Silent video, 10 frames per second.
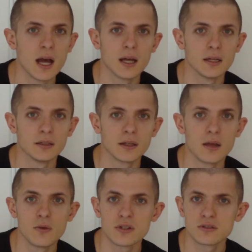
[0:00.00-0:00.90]

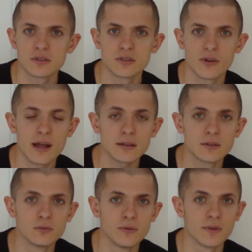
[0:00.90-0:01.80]
I wasn't
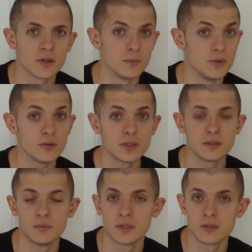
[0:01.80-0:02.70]
interacting with the
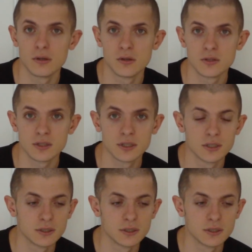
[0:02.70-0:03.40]
community because,